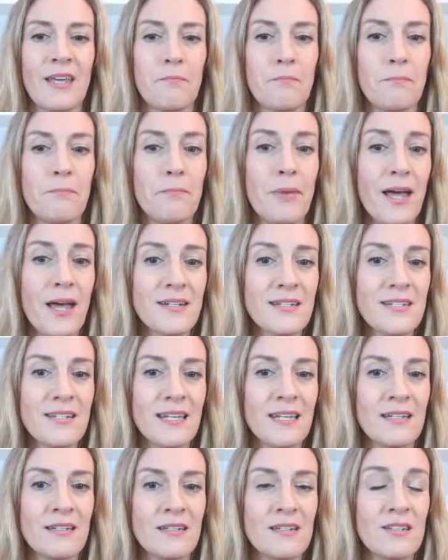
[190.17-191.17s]
But
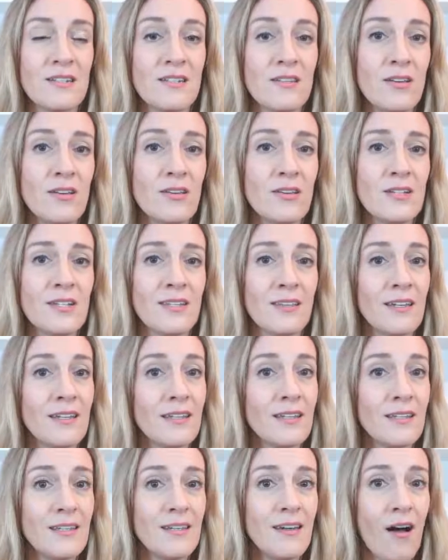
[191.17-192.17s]
in dessert,
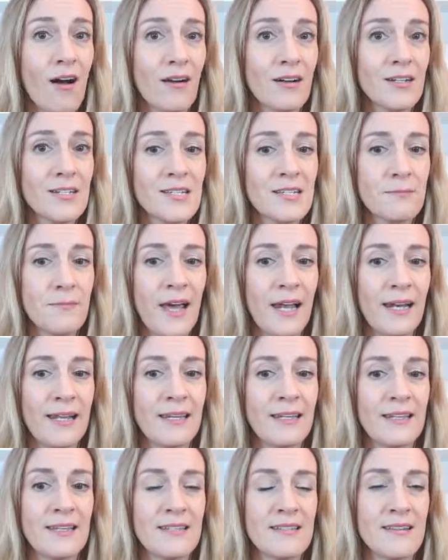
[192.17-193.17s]
the ER
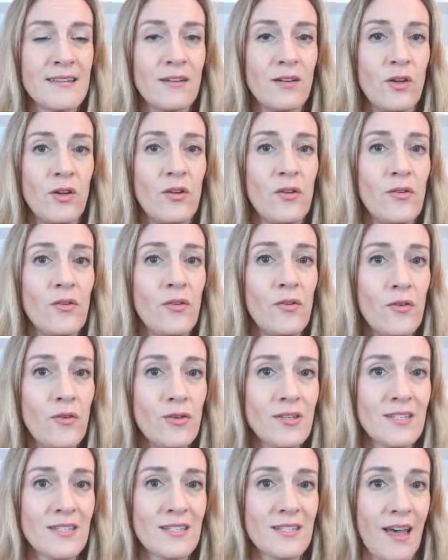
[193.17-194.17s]
spelling is an
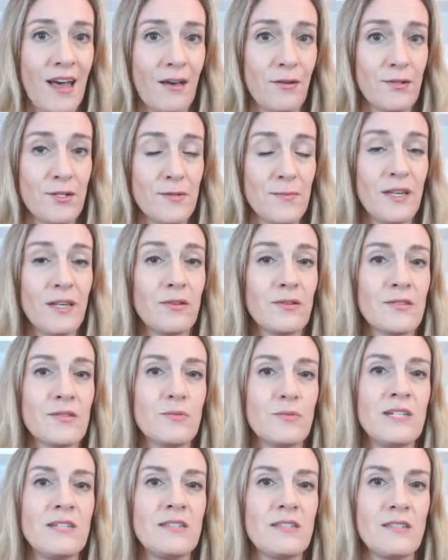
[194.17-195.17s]
sound because
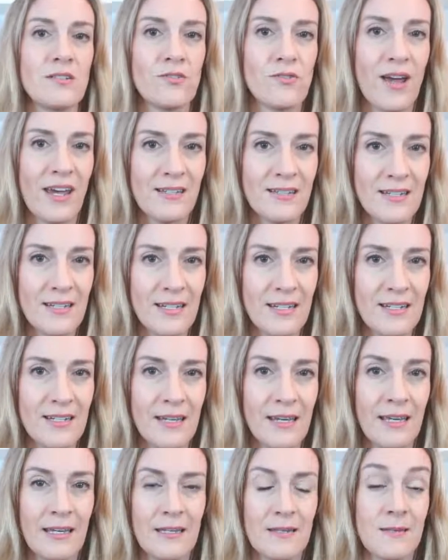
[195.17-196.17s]
we stress it.
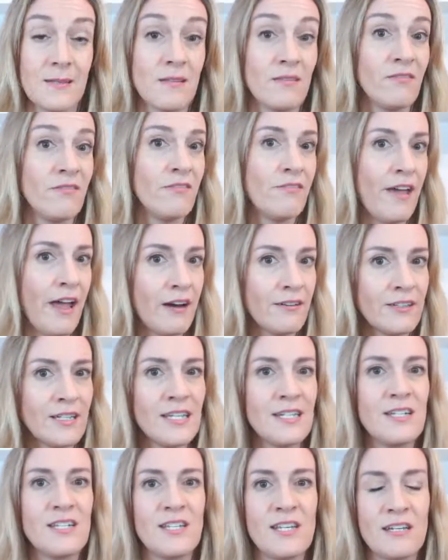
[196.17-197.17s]
So very
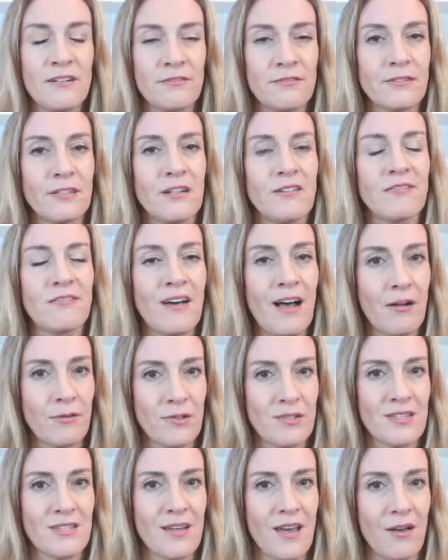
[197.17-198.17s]
different vowel
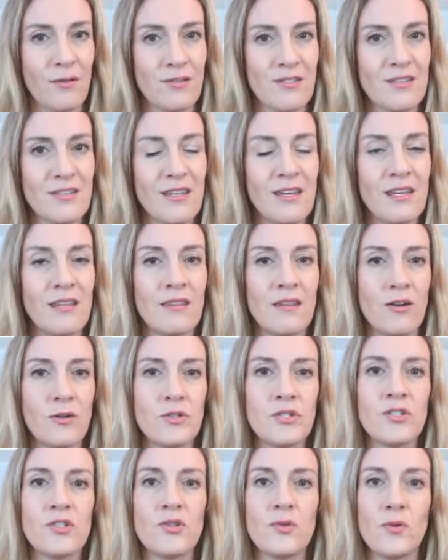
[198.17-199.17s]
sounds in
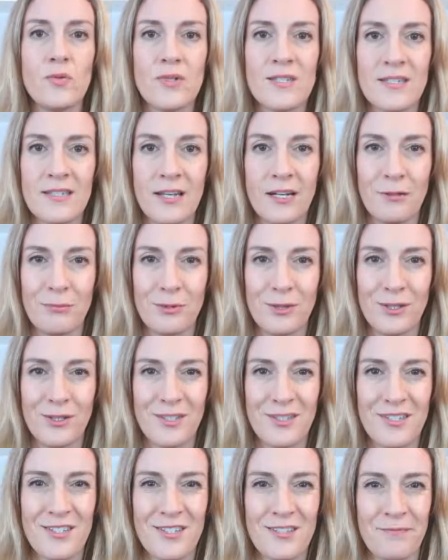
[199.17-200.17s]
those two
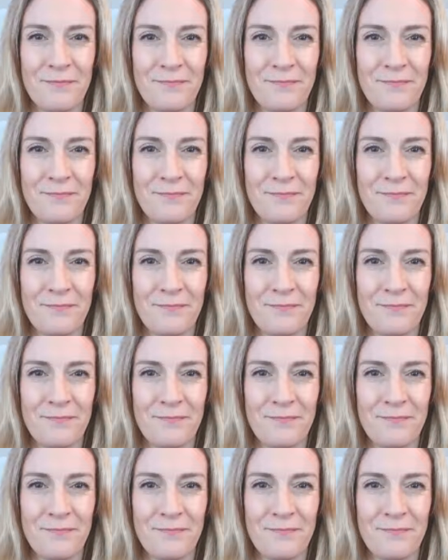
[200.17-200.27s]
syllables.